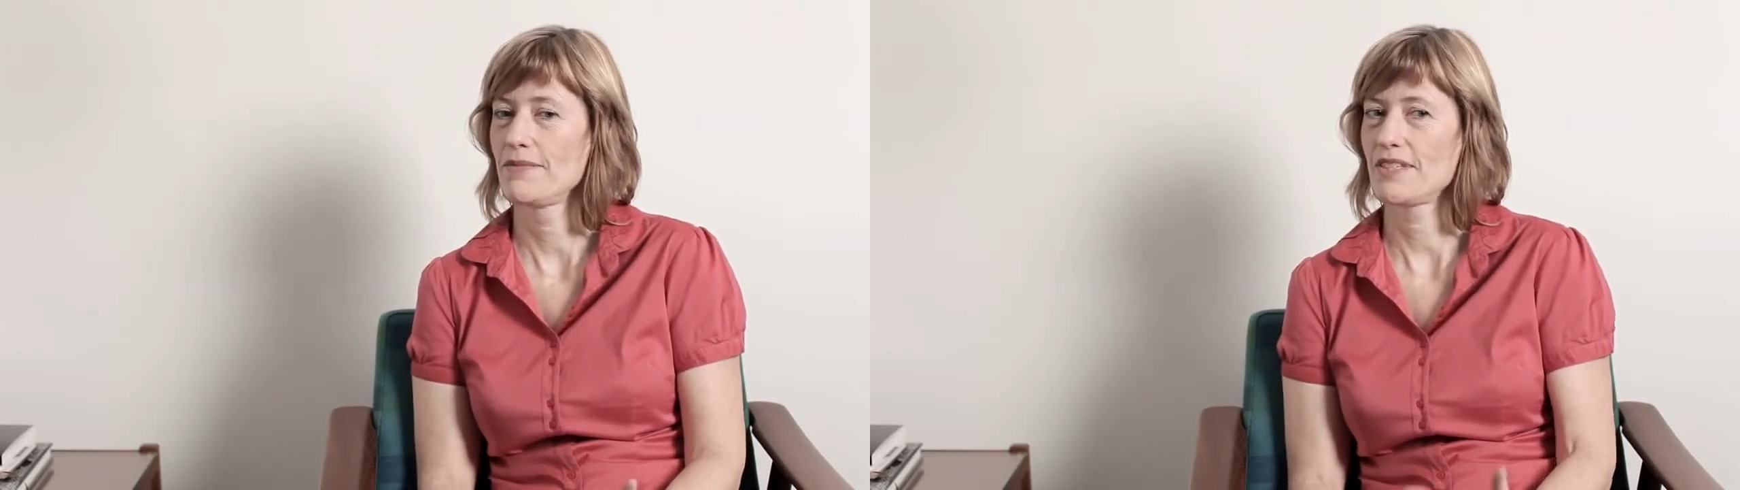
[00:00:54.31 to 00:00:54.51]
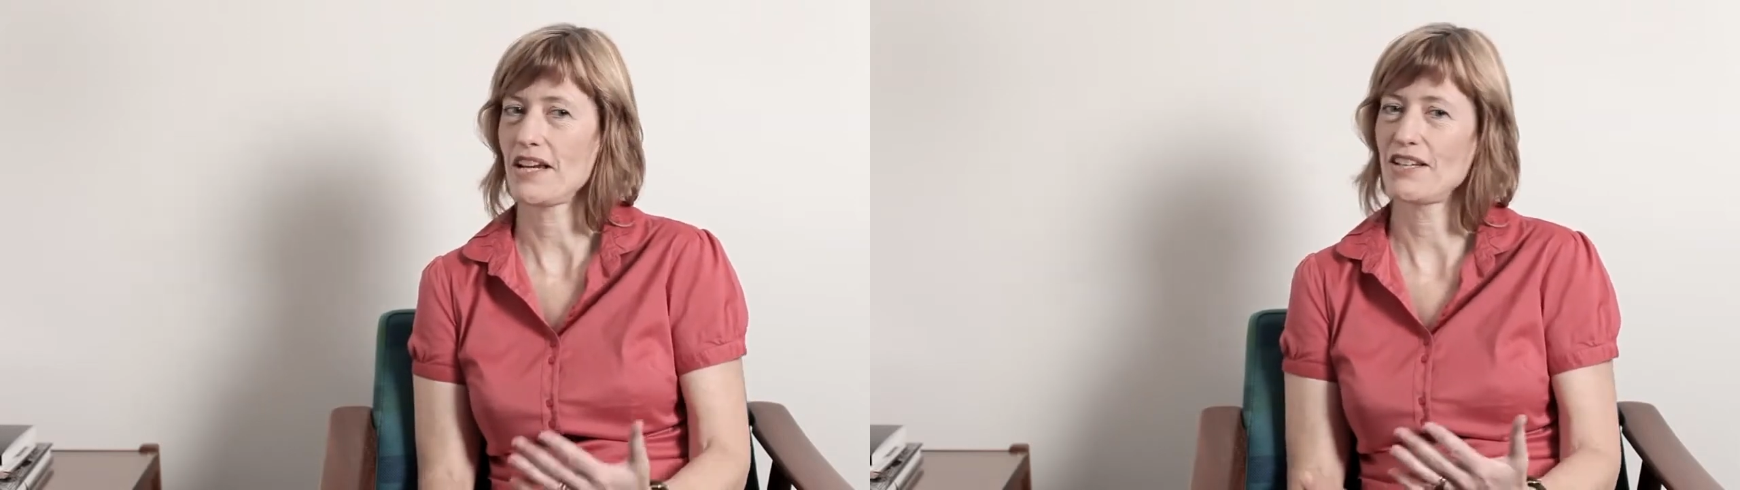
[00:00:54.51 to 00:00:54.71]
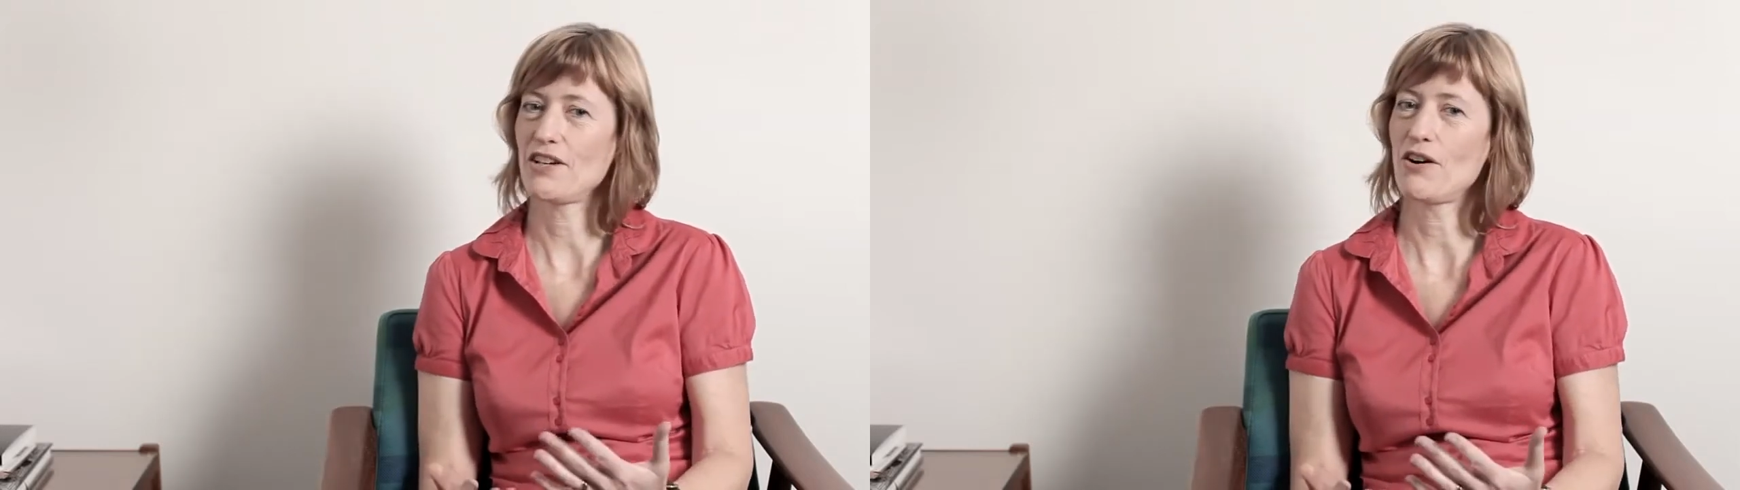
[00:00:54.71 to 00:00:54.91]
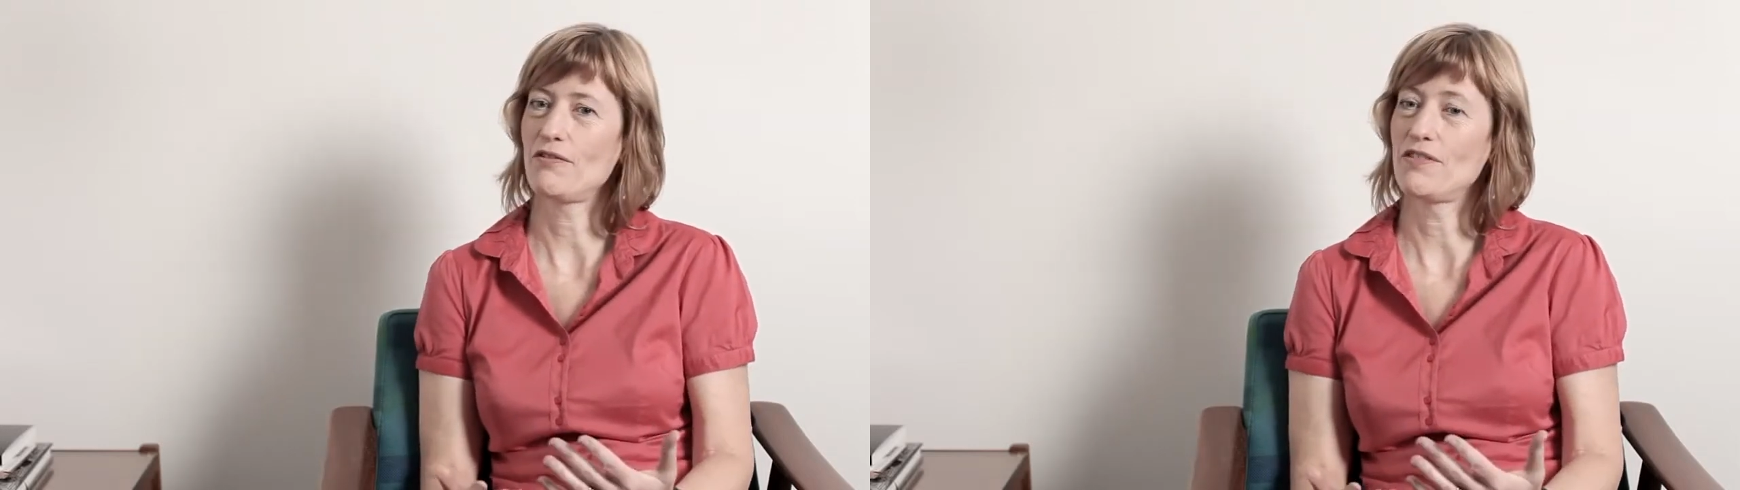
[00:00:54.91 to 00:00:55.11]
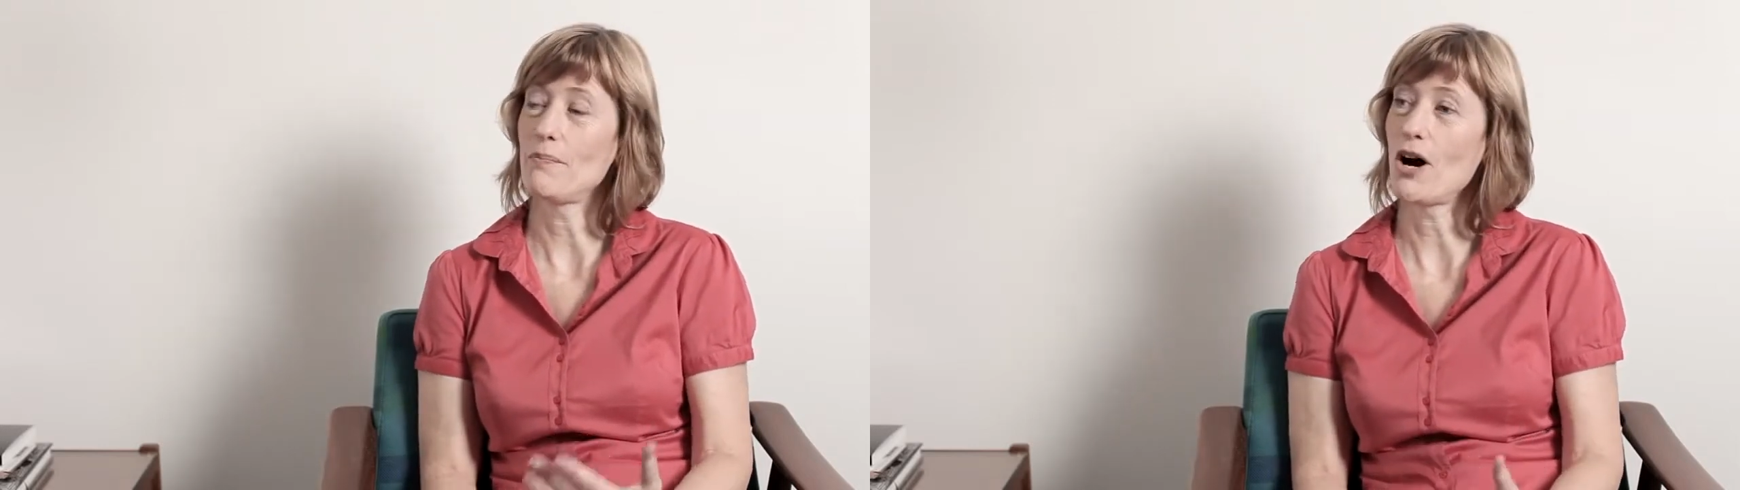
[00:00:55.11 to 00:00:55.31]
study
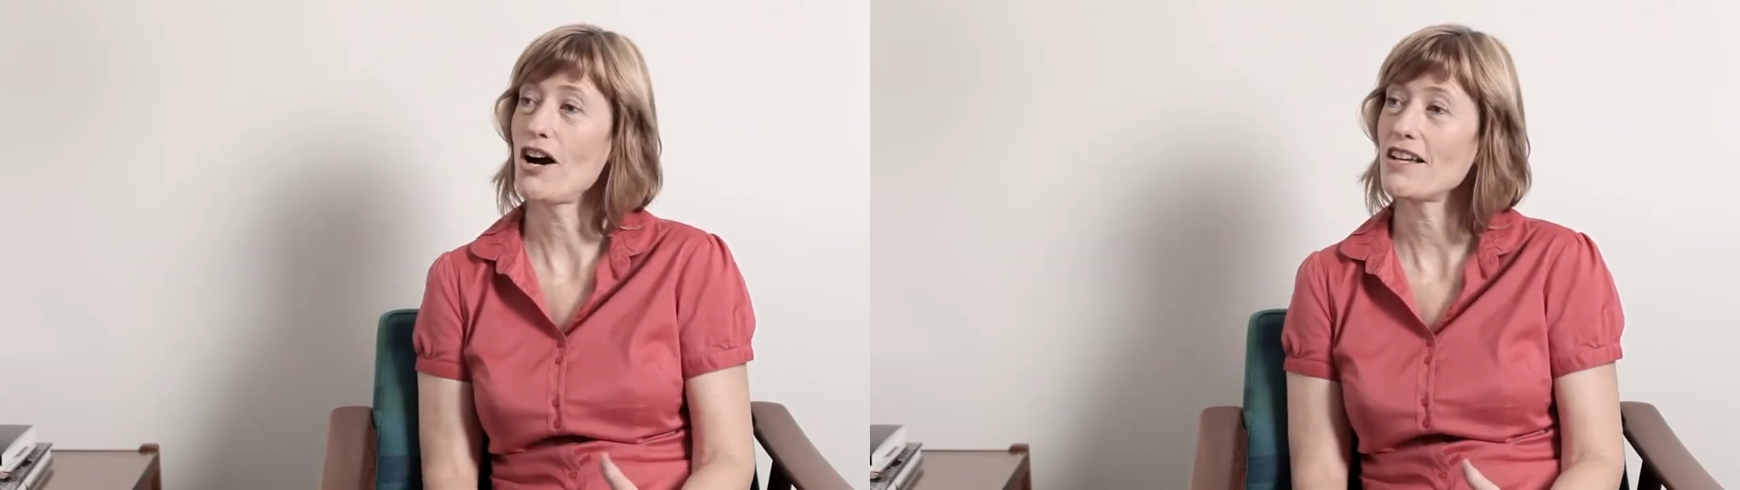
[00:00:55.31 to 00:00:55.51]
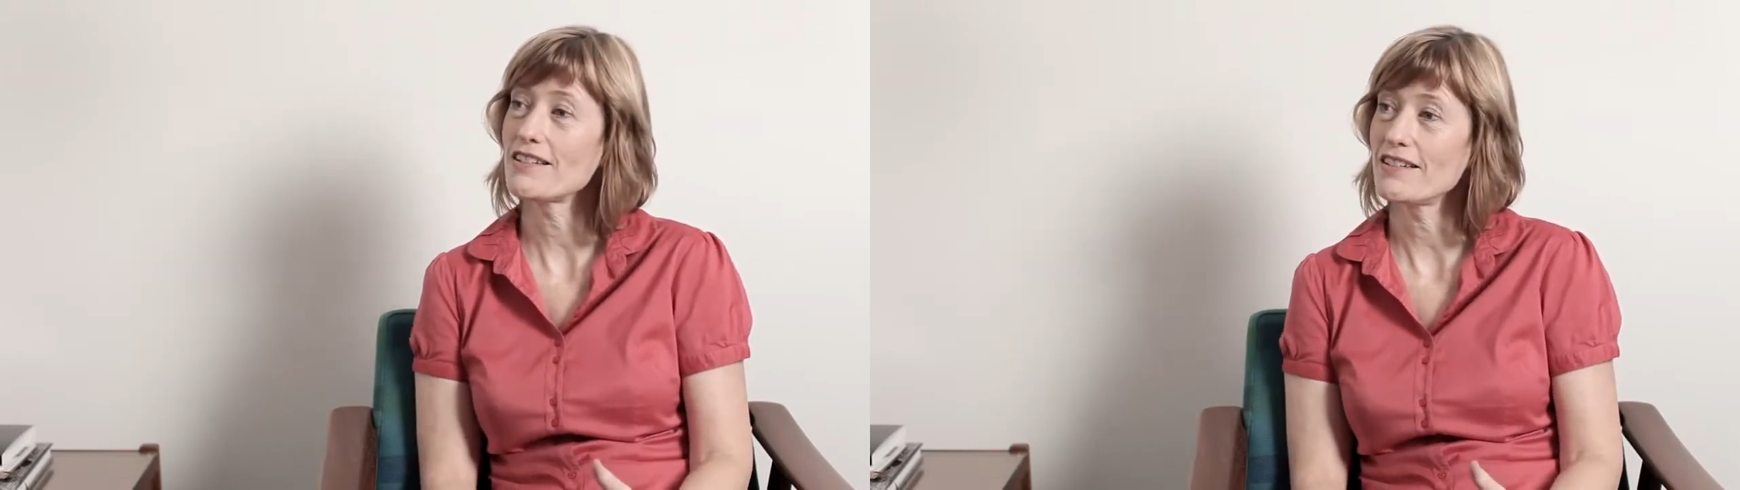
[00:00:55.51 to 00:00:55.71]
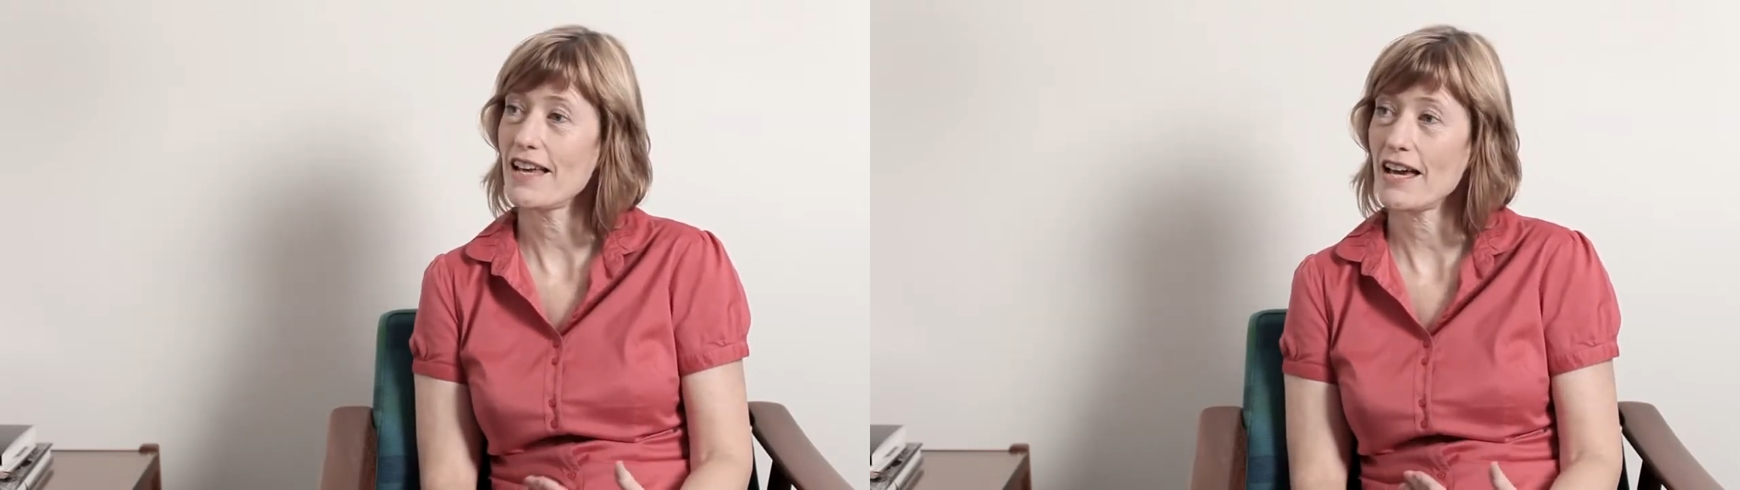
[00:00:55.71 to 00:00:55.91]
of the mind and